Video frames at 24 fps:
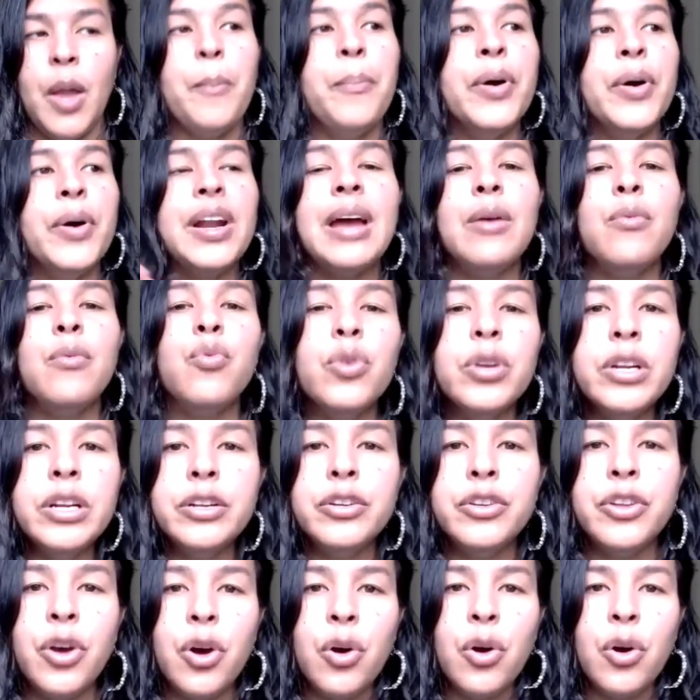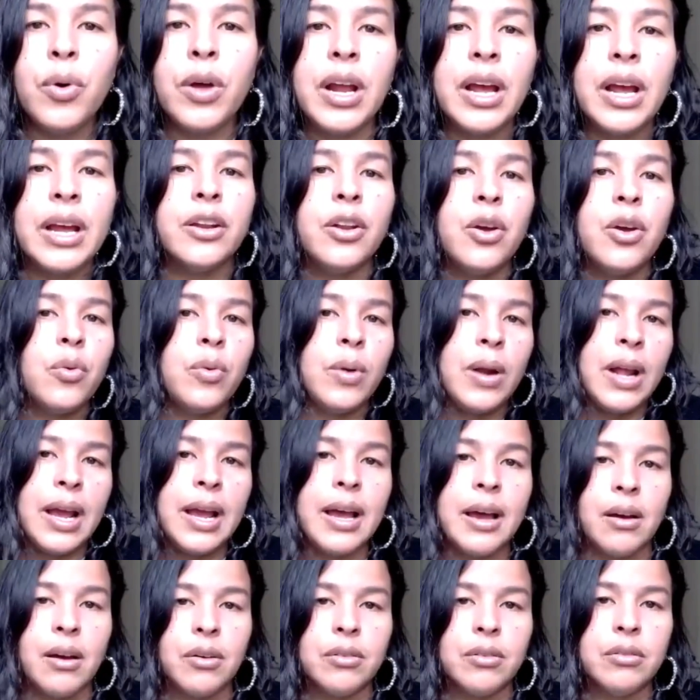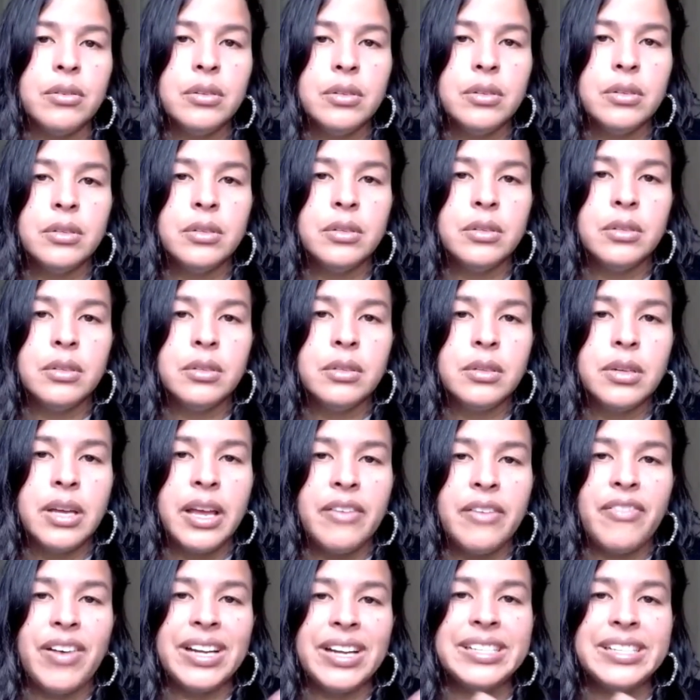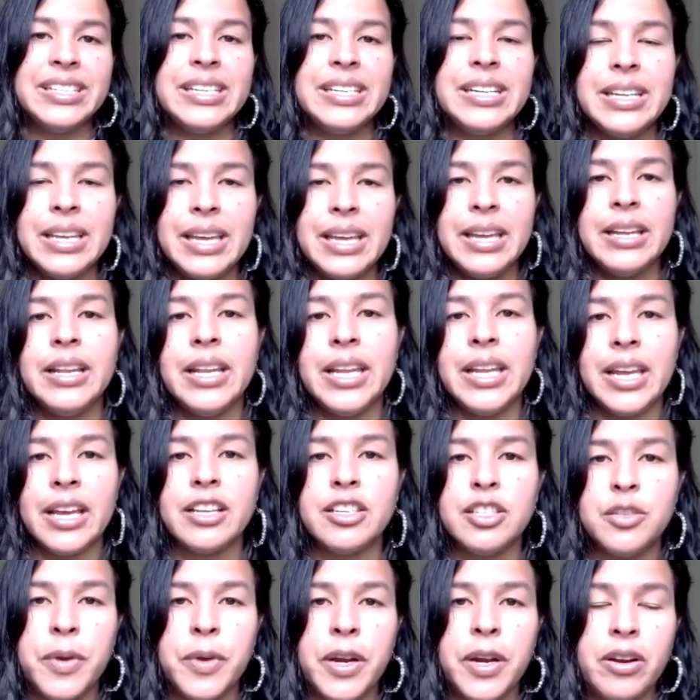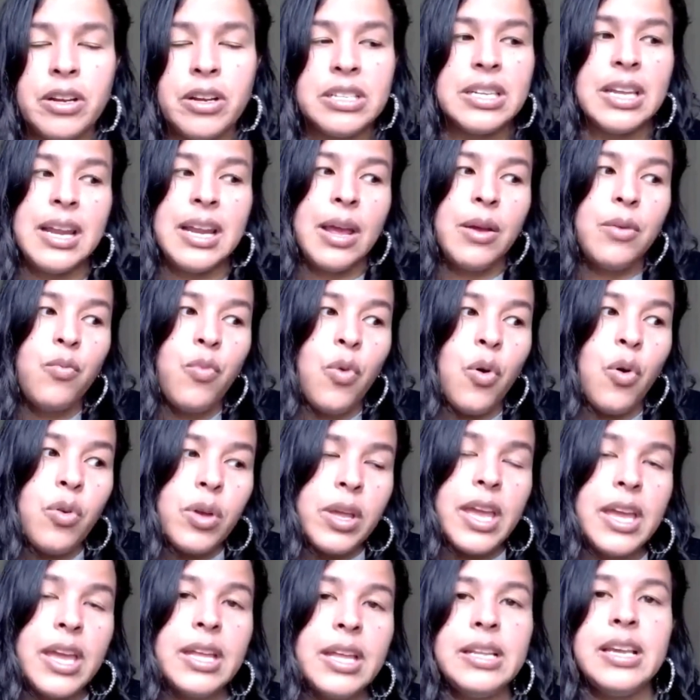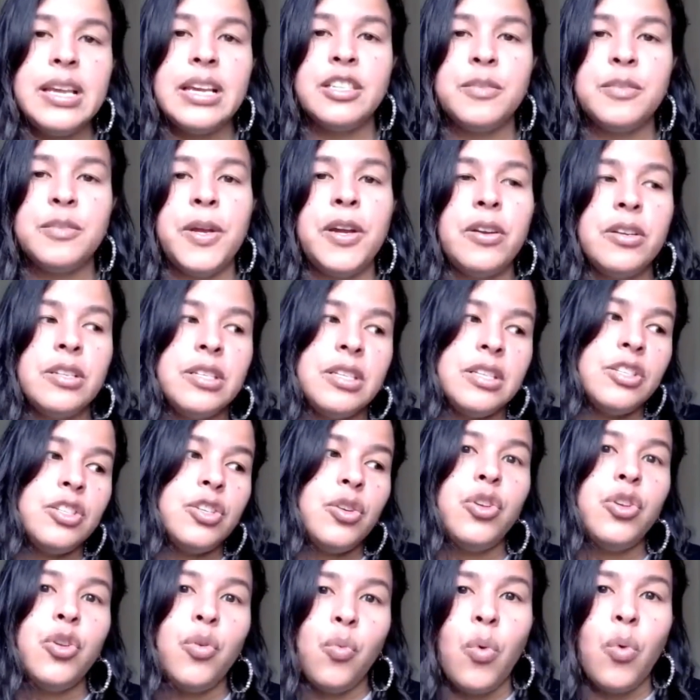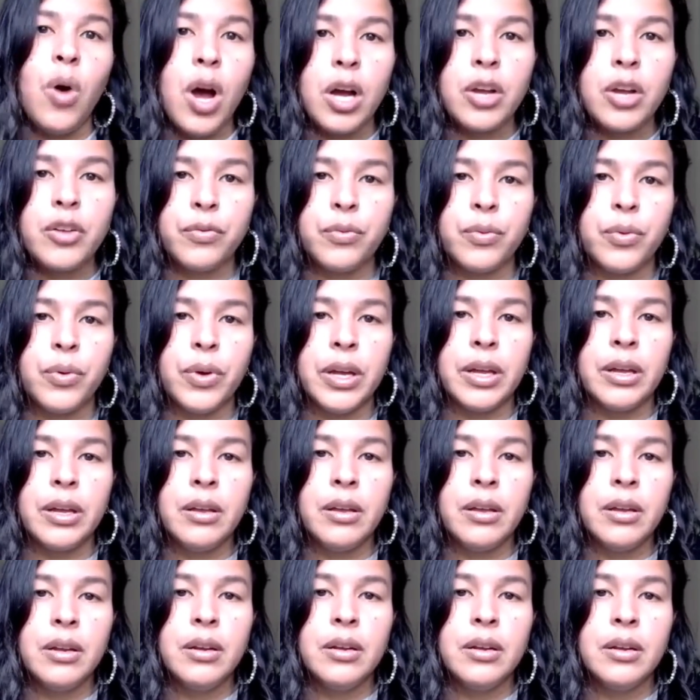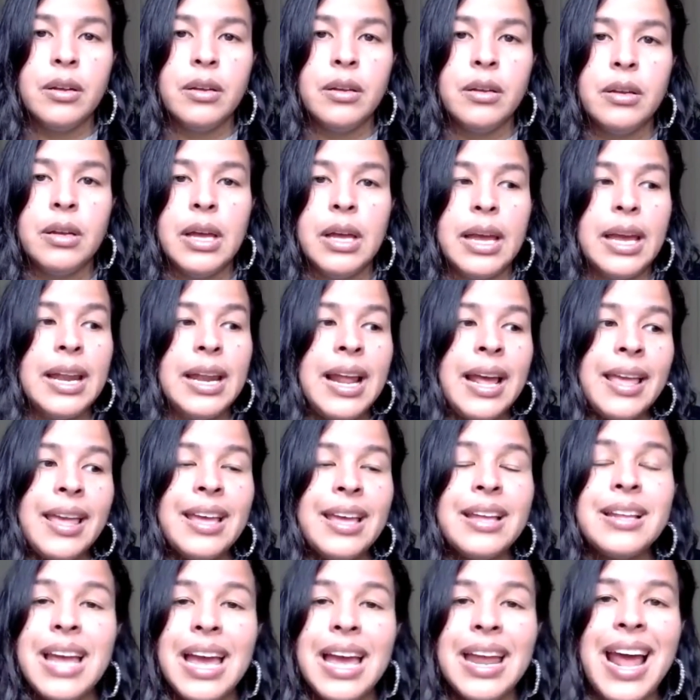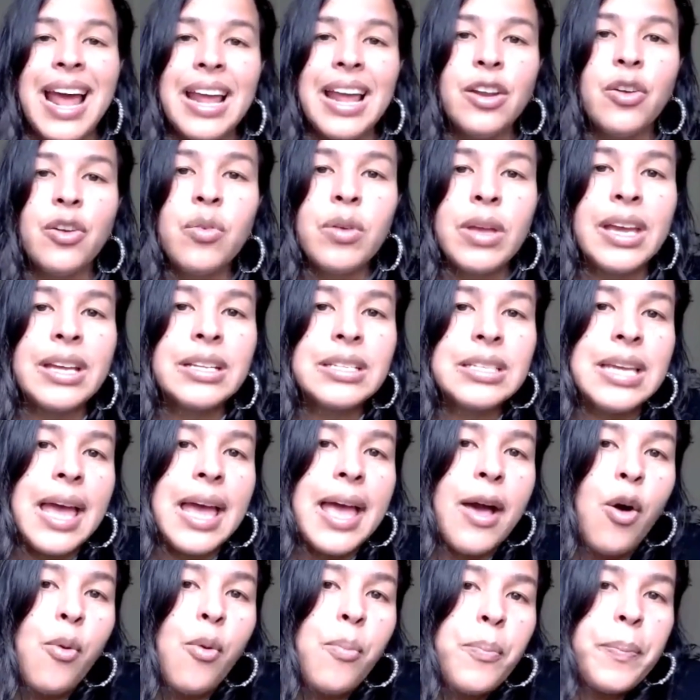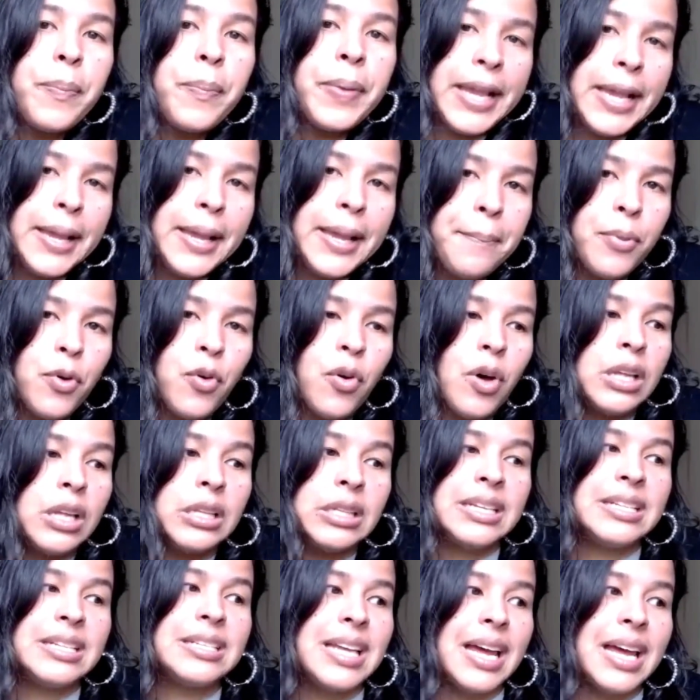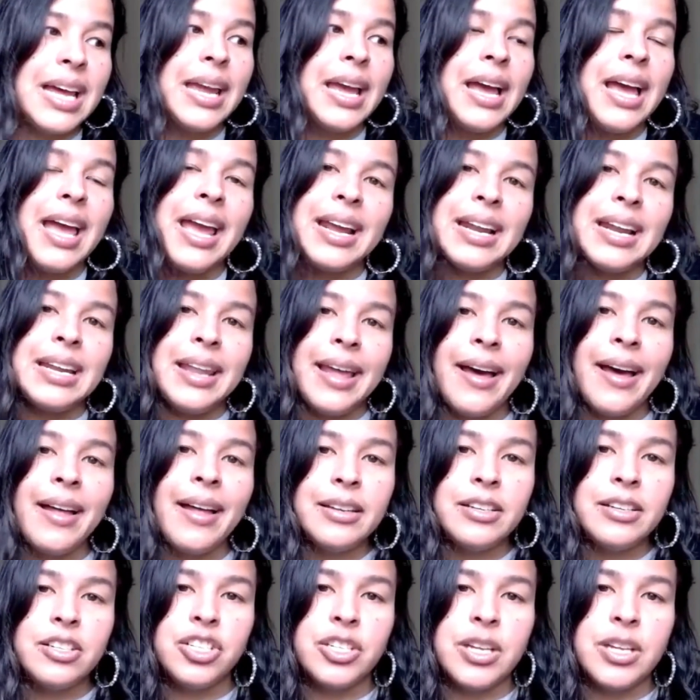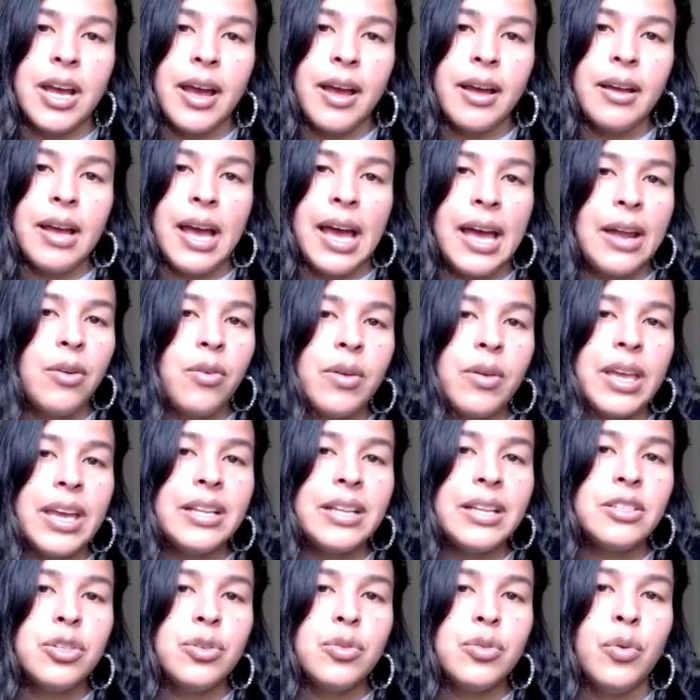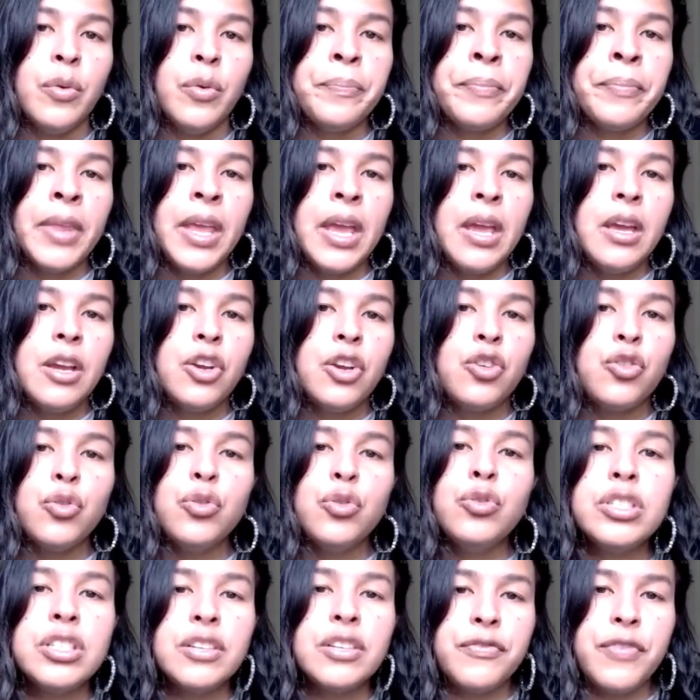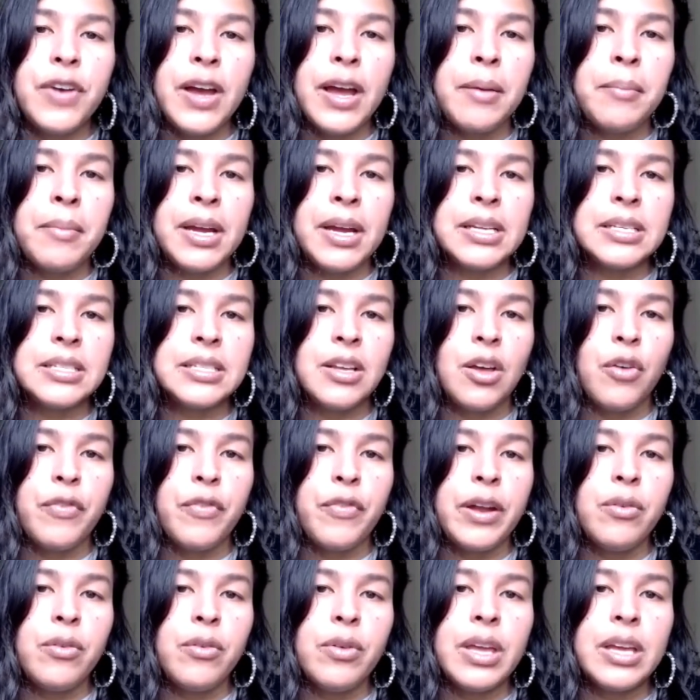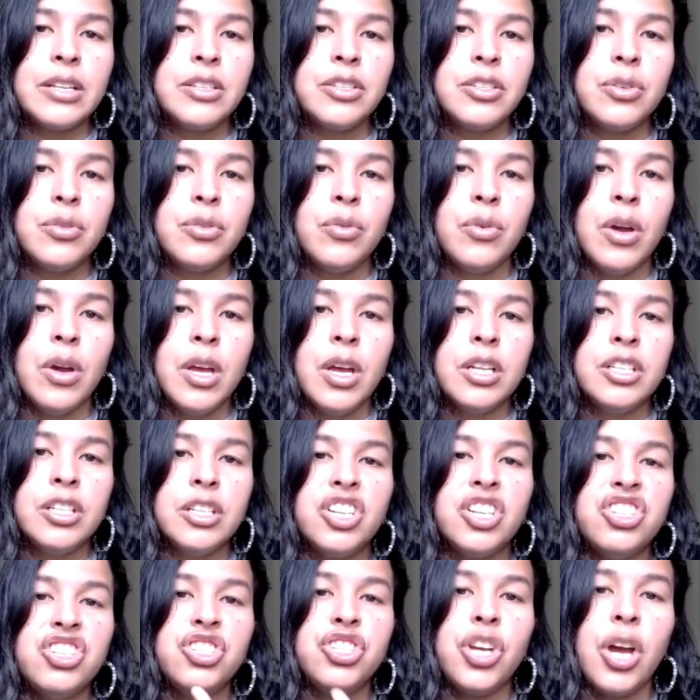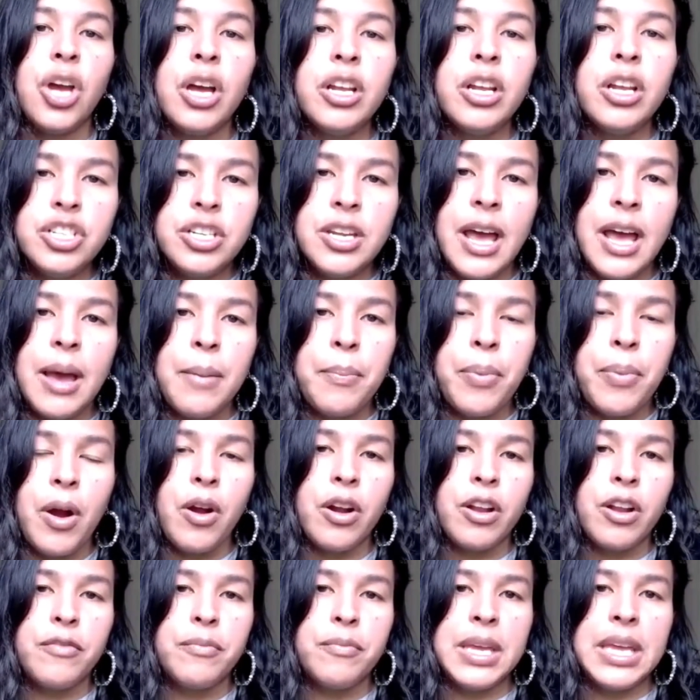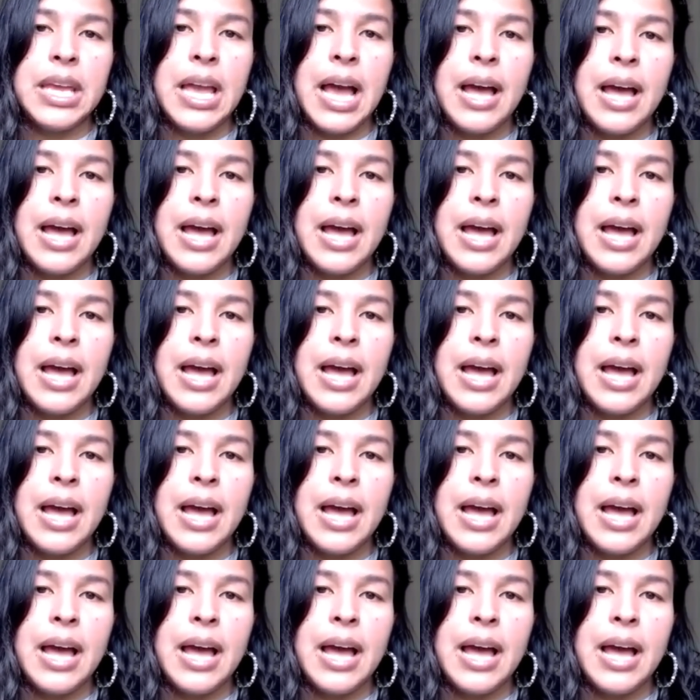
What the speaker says: But I wouldn't know what I know now if I didn't gain the experience. And I won't gain the experience until you walk through it. And I don't get to help people unless I acknowledge that. I don't get to crucify myself. I don't get to judge that part of me.